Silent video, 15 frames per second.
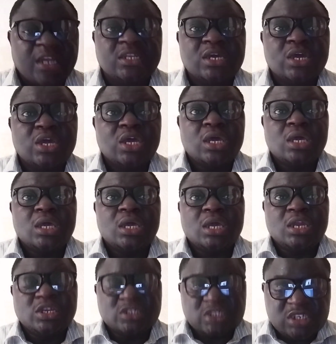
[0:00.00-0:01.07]
that
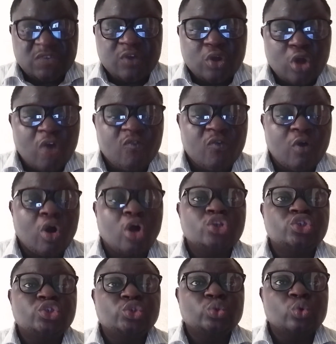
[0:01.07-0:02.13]
it is difficult for
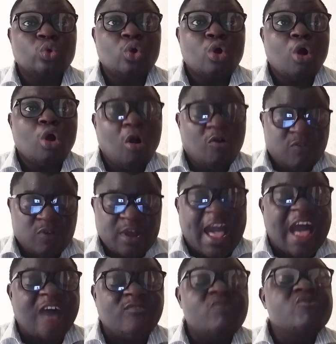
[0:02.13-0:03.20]
us to often
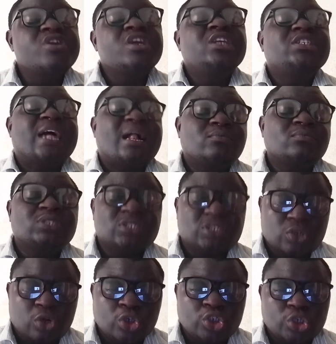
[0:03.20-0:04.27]
have real-time
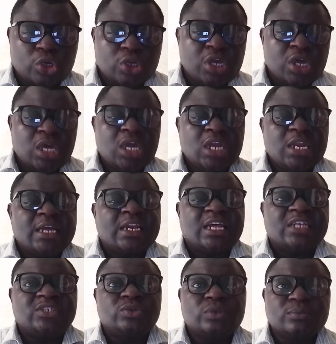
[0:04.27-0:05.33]
discussion in a
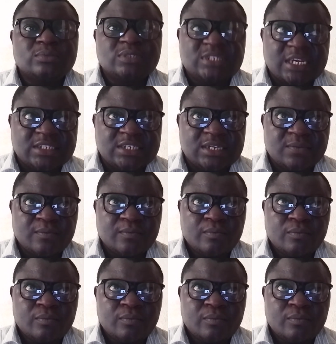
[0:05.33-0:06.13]
classroom setting